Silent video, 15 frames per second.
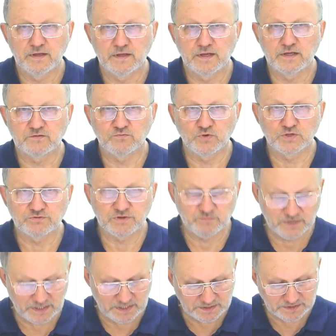And what
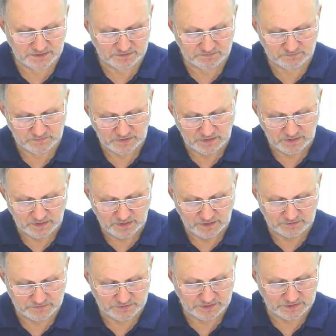remains
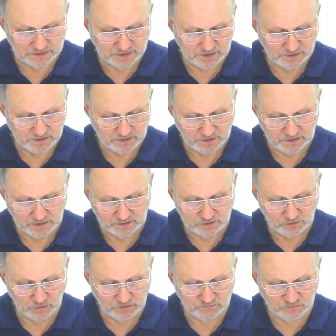in this
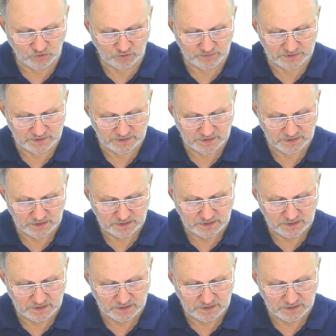long formula